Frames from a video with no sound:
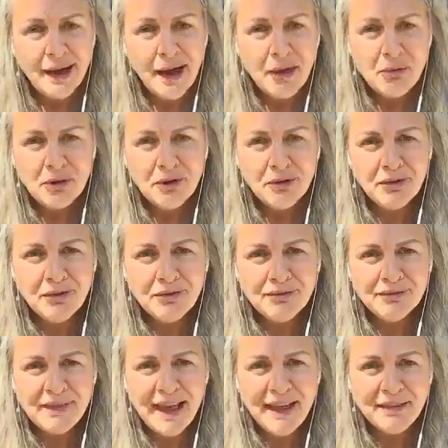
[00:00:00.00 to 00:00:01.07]
will
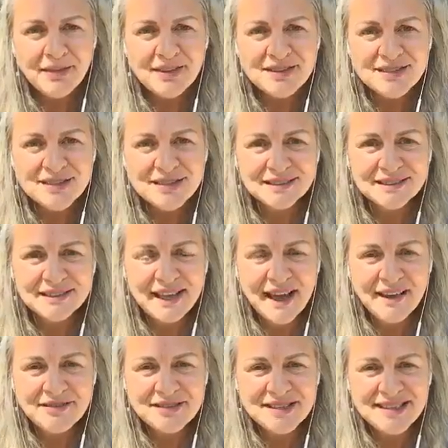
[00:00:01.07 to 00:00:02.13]
end this
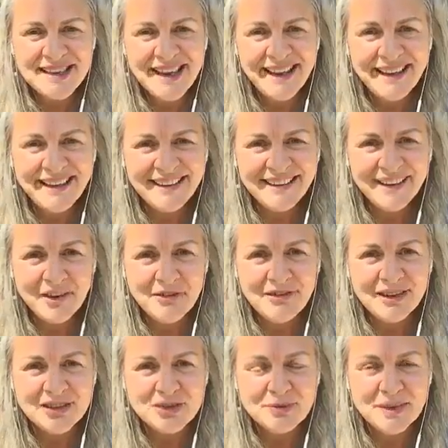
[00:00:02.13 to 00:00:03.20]
live today, go
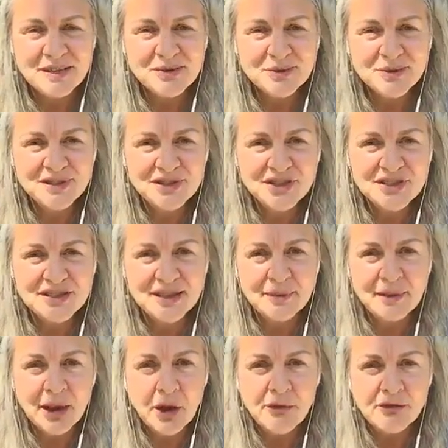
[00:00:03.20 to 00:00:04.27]
fetch my daughter. She's
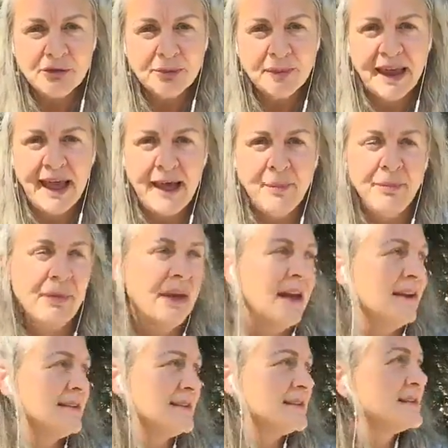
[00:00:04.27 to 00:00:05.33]
coming home from camp,
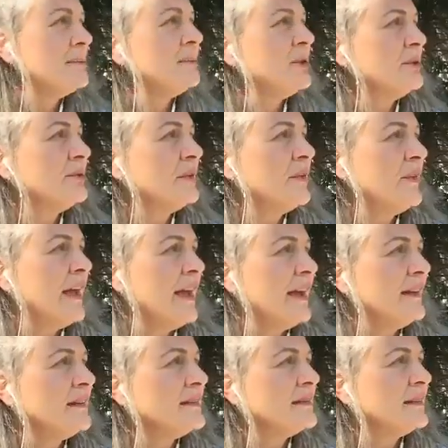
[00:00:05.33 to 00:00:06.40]
and it's a beautiful
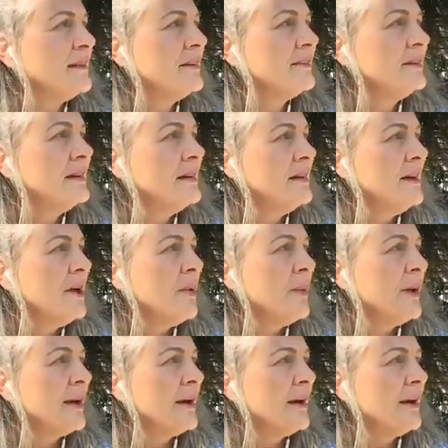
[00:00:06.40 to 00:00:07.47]
day, so
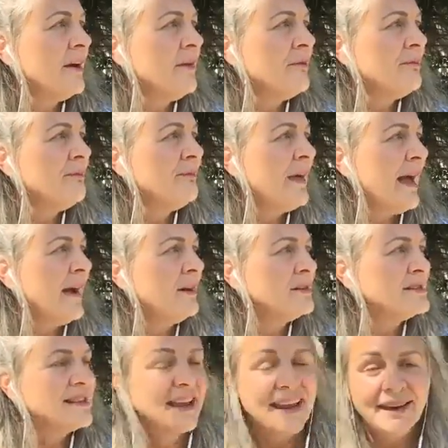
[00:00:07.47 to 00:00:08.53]
we're going to go
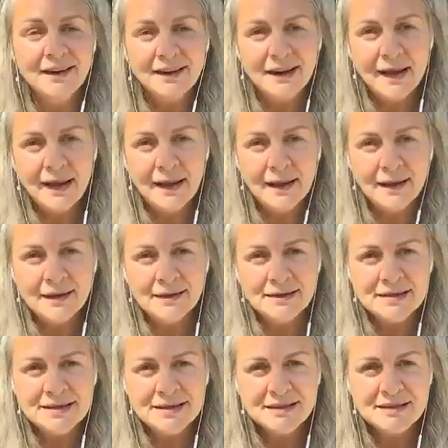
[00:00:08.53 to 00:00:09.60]
out again
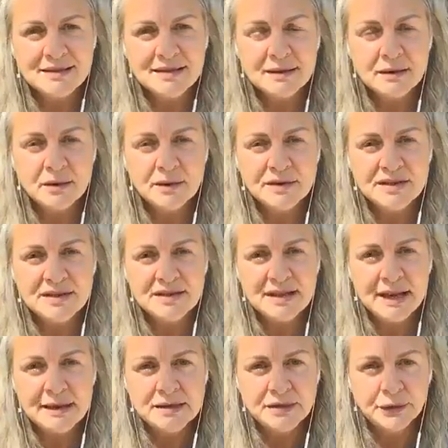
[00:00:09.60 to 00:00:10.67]
and see the horses
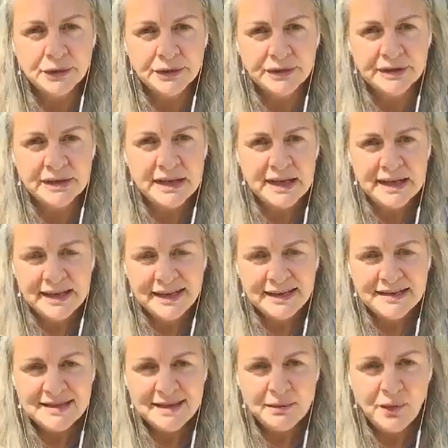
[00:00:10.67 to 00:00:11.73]
later on,
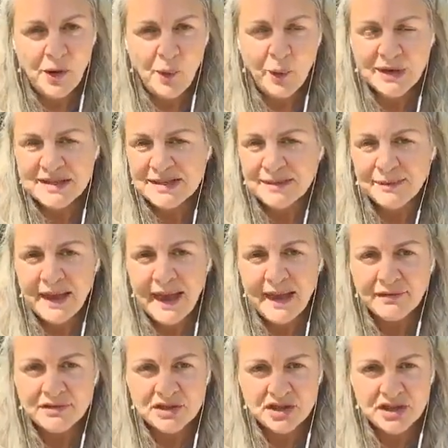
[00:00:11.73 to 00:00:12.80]
see what wisdom they
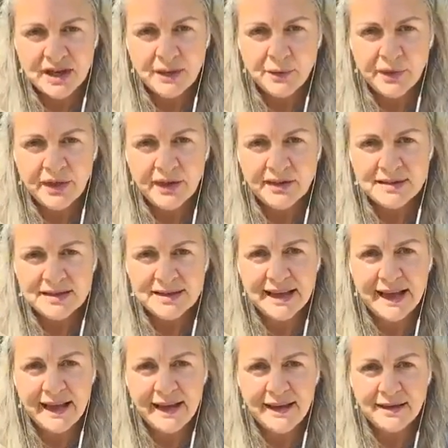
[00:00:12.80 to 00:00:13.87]
have to share with us.
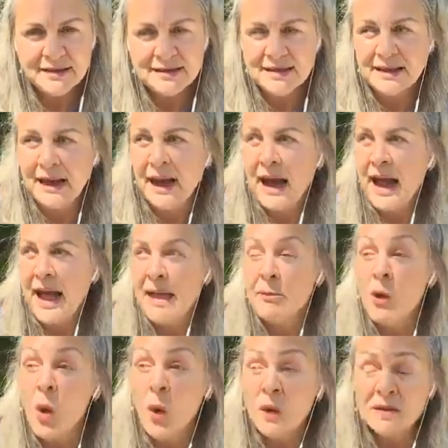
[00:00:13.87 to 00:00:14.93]
And I am
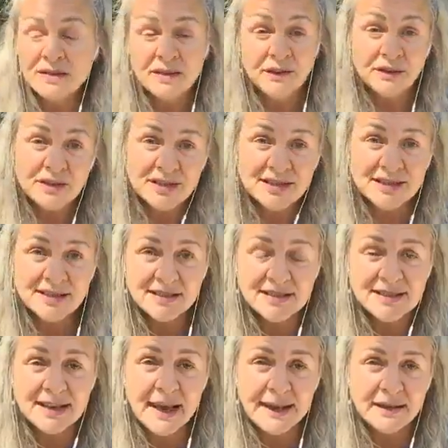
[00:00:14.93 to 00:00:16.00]
also, just as a
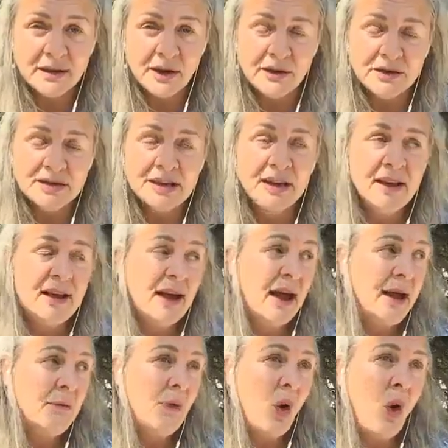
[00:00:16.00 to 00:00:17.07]
side note,
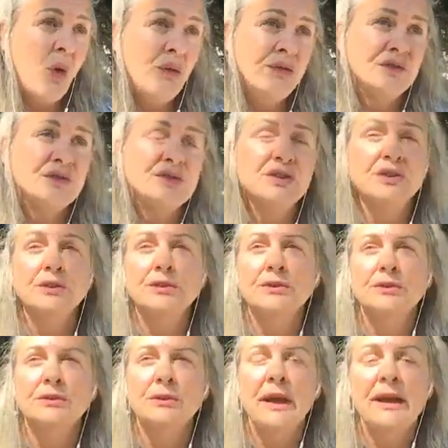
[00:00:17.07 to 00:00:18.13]
I'm off
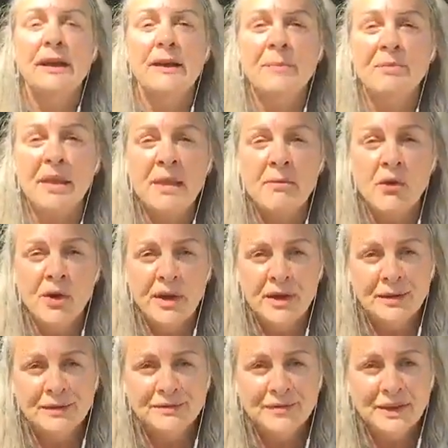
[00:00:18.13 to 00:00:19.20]
to
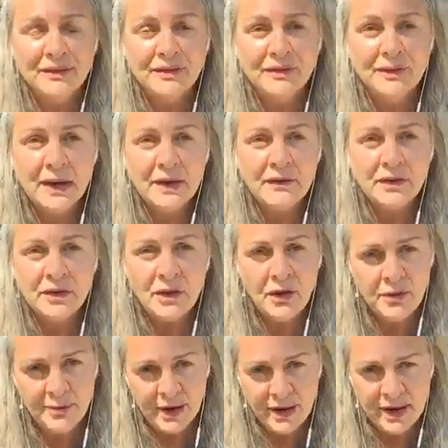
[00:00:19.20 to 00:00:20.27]
Imoya. If none of you know
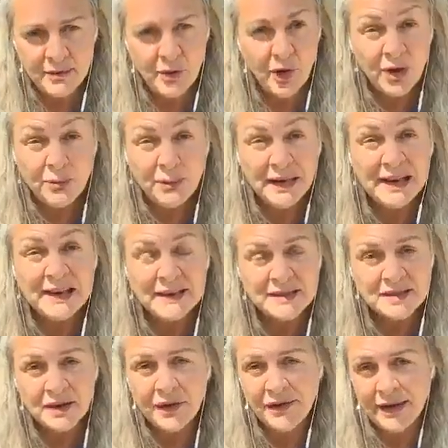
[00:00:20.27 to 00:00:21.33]
about Imoya,
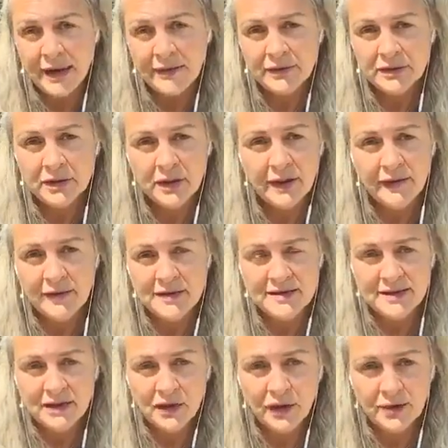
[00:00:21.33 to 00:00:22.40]
please go and have a look at this
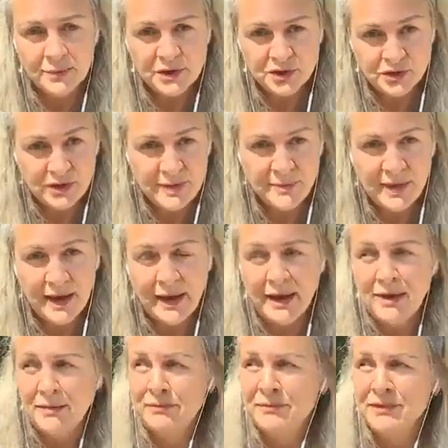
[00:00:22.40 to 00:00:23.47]
incredible dream that
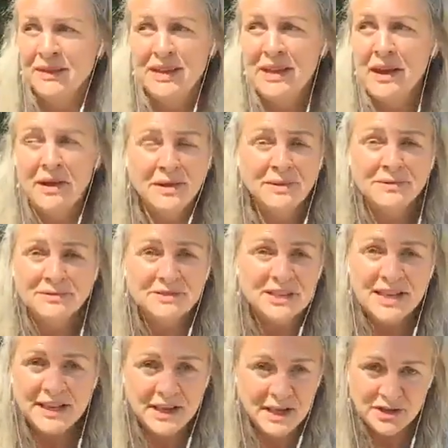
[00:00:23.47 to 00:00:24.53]
a young
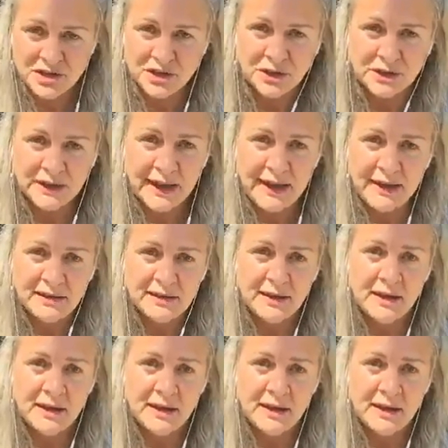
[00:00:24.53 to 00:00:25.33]
teenage girl had